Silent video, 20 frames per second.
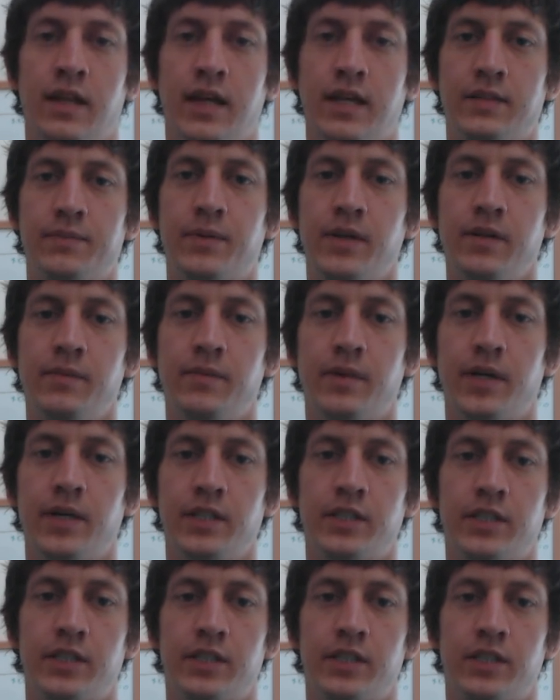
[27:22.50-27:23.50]
that's pretty
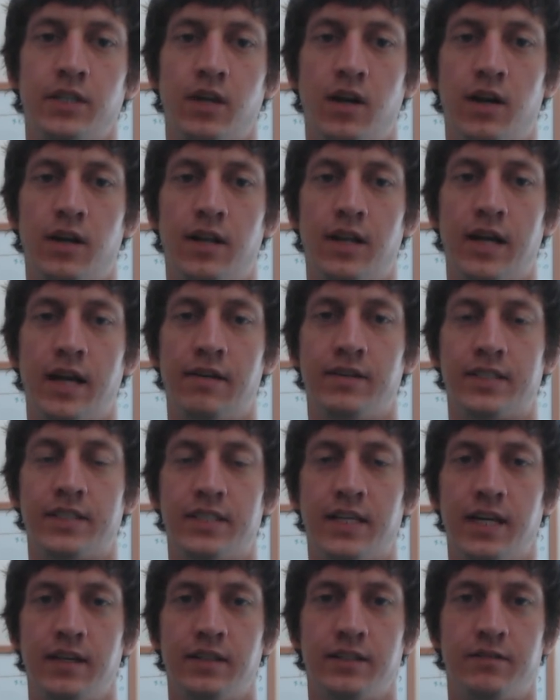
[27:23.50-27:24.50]
much all I have to
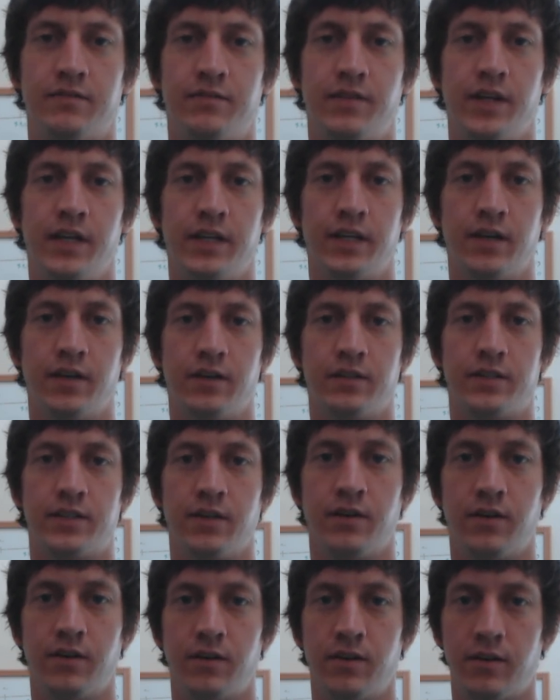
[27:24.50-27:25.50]
say in this video.
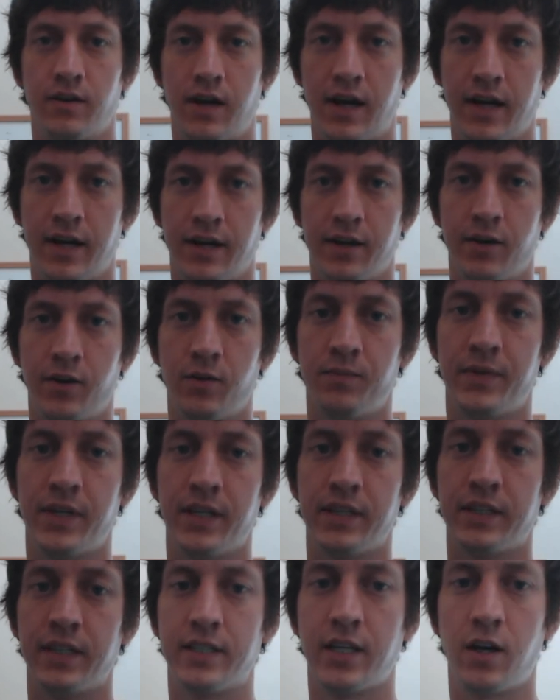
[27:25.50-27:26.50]
So I hope
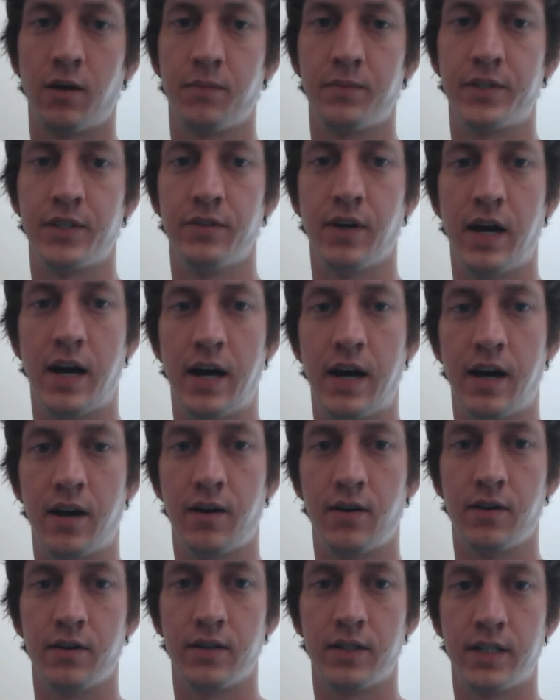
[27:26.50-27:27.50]
that this helps you
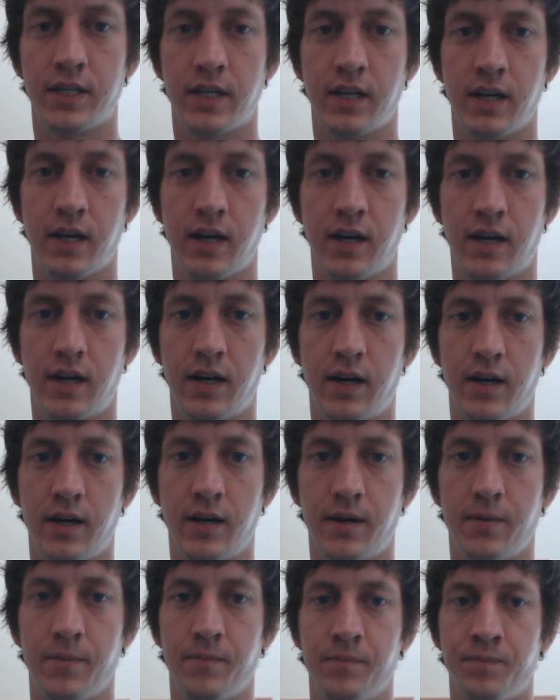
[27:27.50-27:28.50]
out.
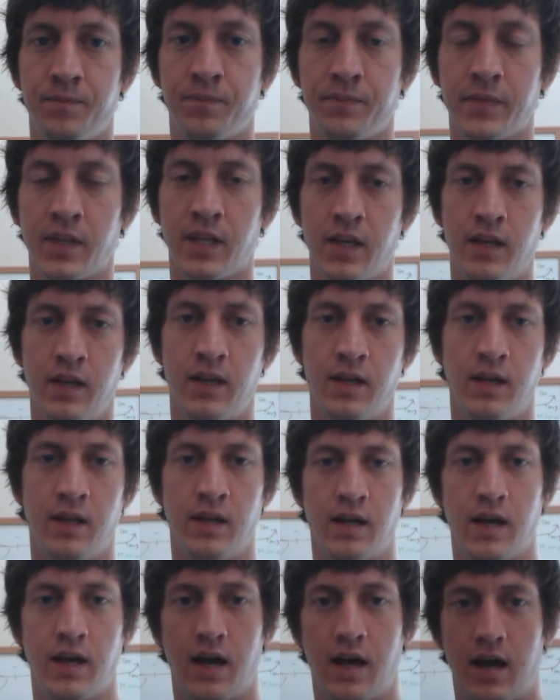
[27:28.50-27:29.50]
I'm
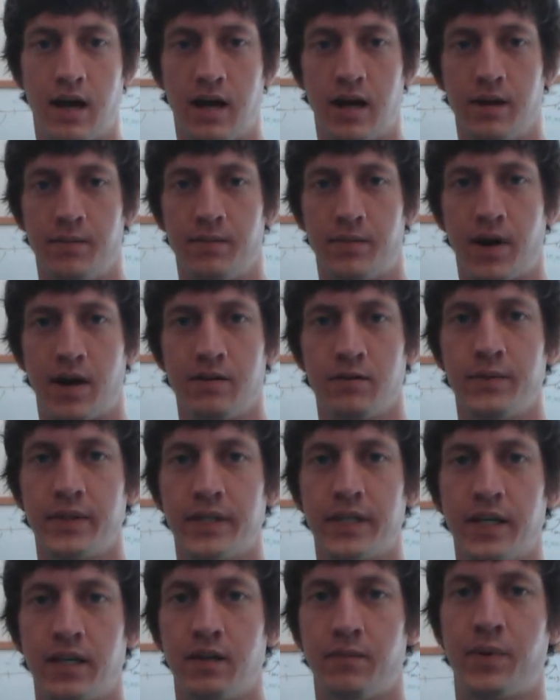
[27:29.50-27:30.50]

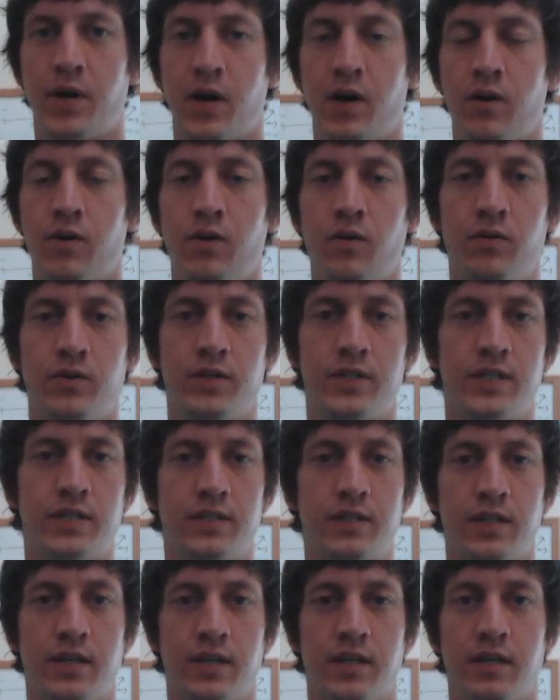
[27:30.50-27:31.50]
probably going to
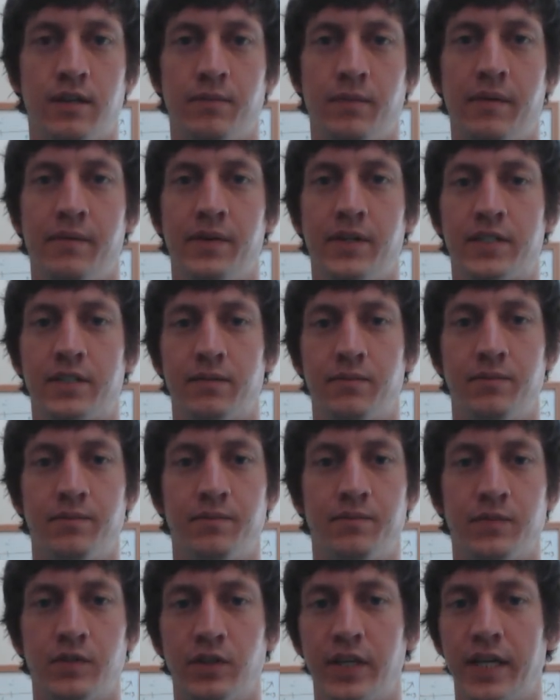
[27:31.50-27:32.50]
post maybe
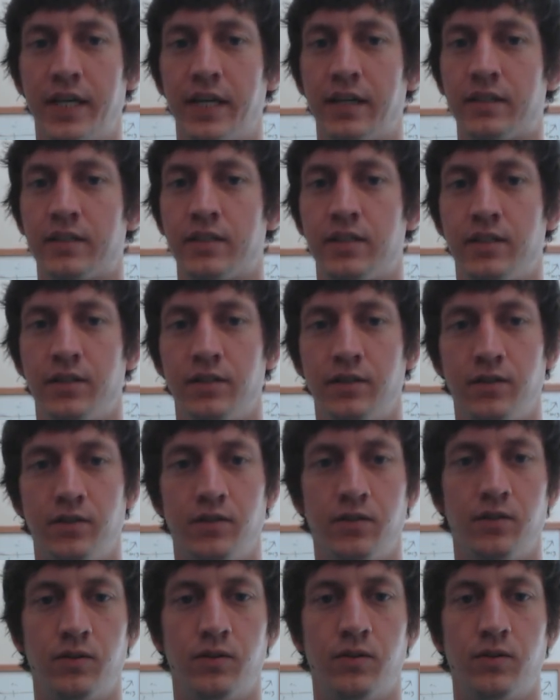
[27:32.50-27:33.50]
some links
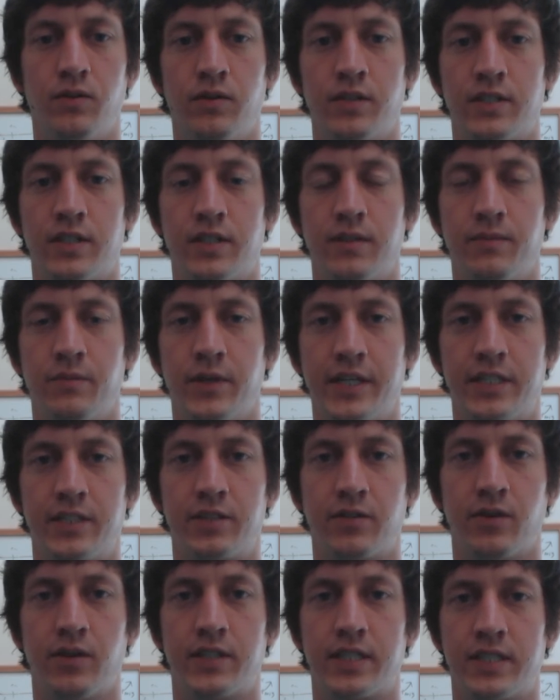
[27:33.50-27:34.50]
to some
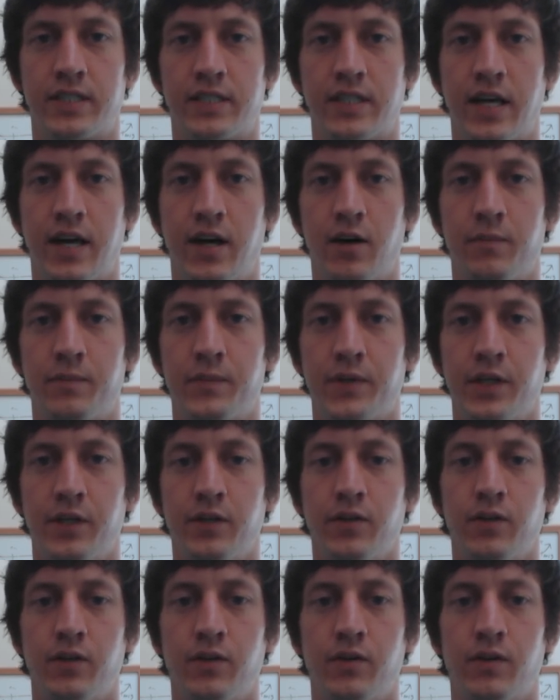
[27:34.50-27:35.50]
resources that help
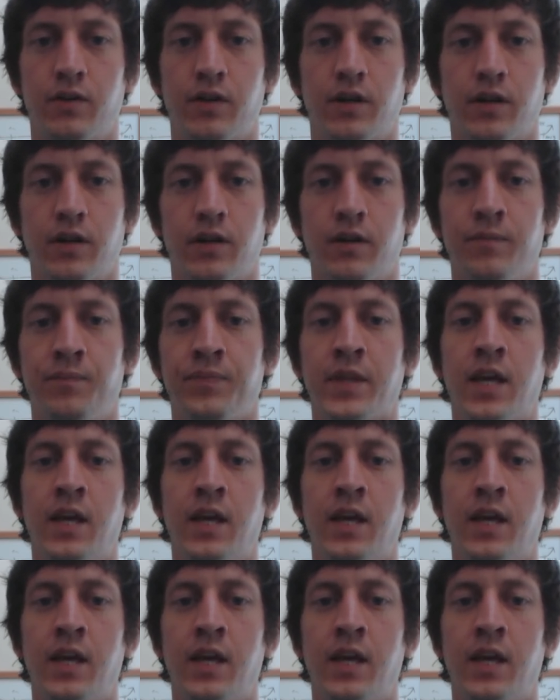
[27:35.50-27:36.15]
you, or